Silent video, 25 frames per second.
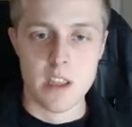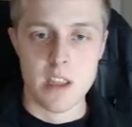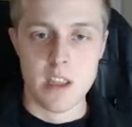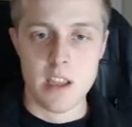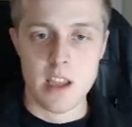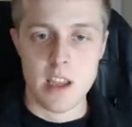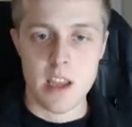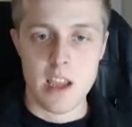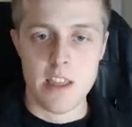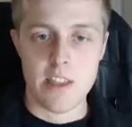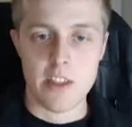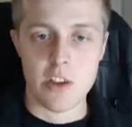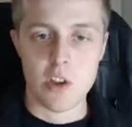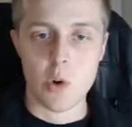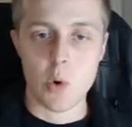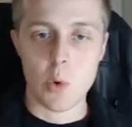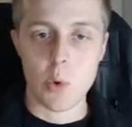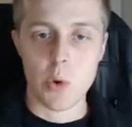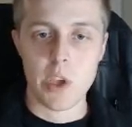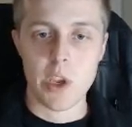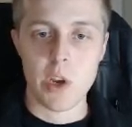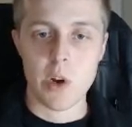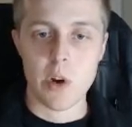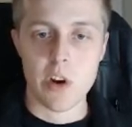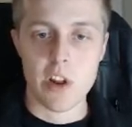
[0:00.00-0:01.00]
and the goal
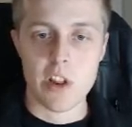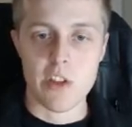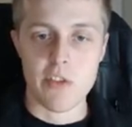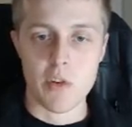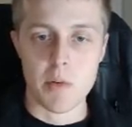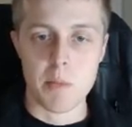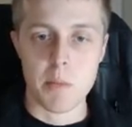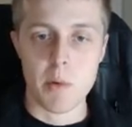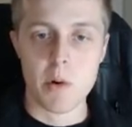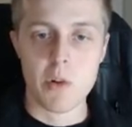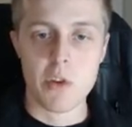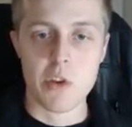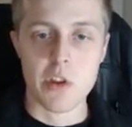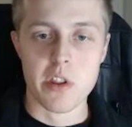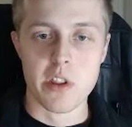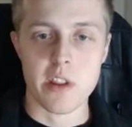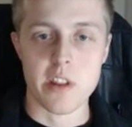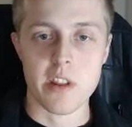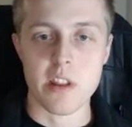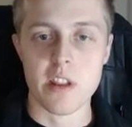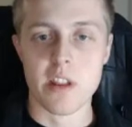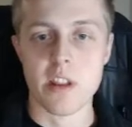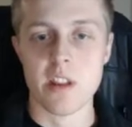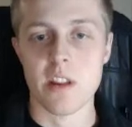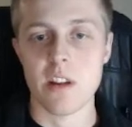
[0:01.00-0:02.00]
here is for
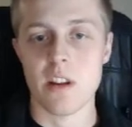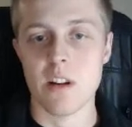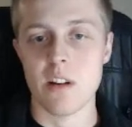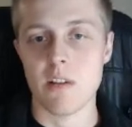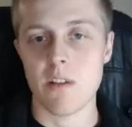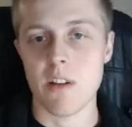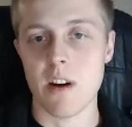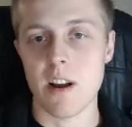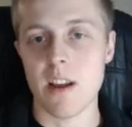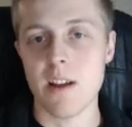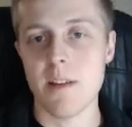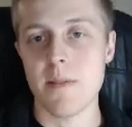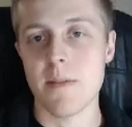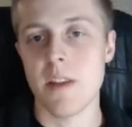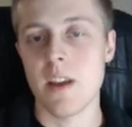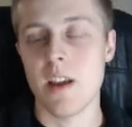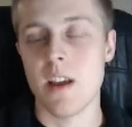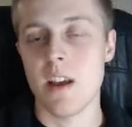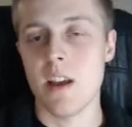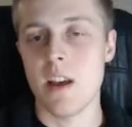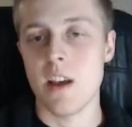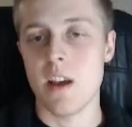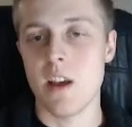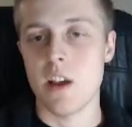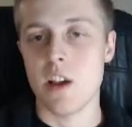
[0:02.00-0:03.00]
purchases, right?
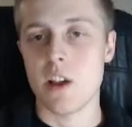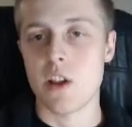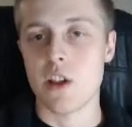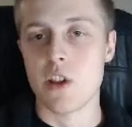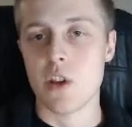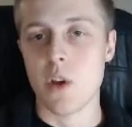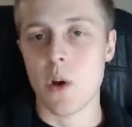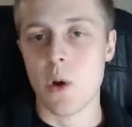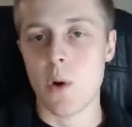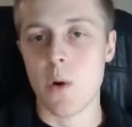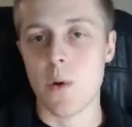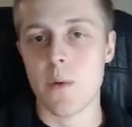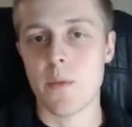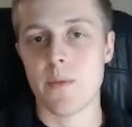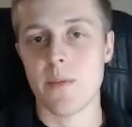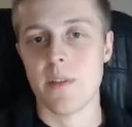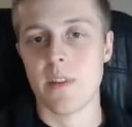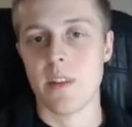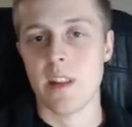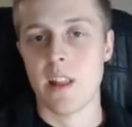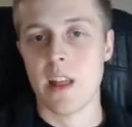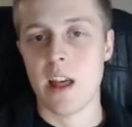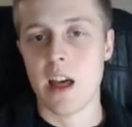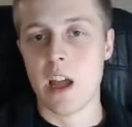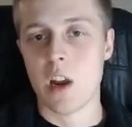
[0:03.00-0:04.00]
So
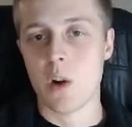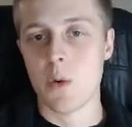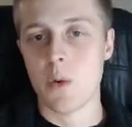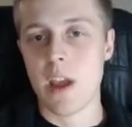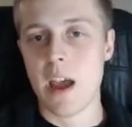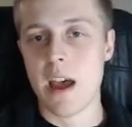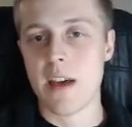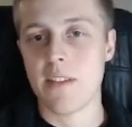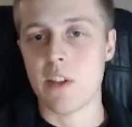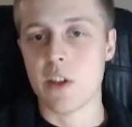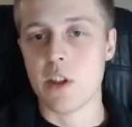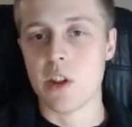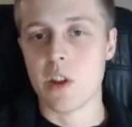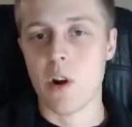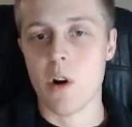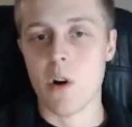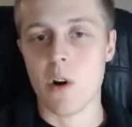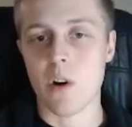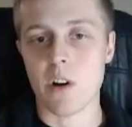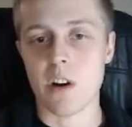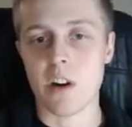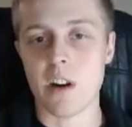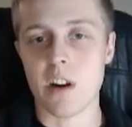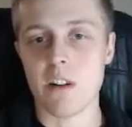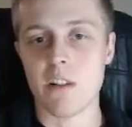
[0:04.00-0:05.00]
how do we have this
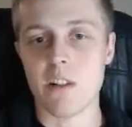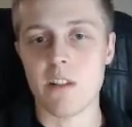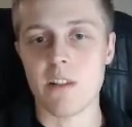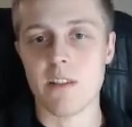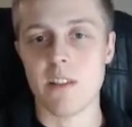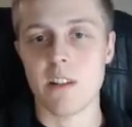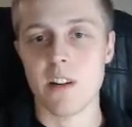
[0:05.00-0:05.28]
targeted?